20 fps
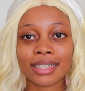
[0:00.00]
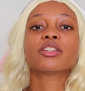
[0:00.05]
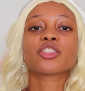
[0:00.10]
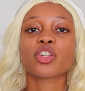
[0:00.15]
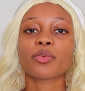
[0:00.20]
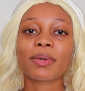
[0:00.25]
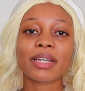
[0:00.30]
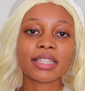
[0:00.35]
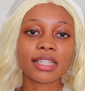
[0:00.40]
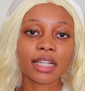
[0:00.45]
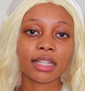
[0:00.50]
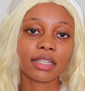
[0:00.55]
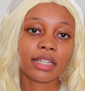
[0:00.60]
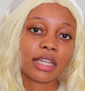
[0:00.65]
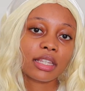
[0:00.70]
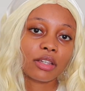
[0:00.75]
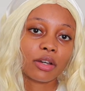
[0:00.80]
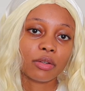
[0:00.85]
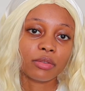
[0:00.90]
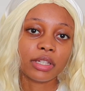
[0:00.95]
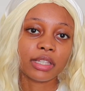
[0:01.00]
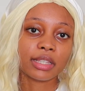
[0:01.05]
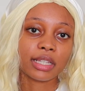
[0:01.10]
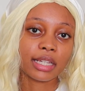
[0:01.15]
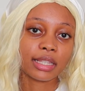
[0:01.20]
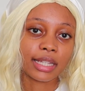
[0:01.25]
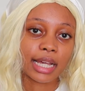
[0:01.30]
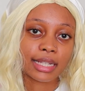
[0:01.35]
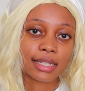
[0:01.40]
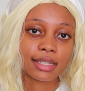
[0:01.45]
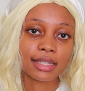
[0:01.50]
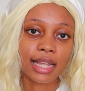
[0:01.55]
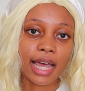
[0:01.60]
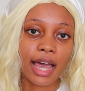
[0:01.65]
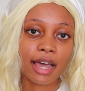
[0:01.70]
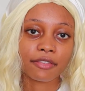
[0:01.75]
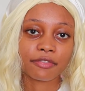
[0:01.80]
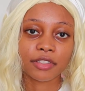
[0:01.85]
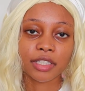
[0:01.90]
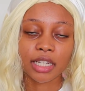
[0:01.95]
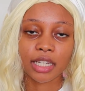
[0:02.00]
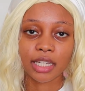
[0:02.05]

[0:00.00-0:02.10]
So basically the only thing that's left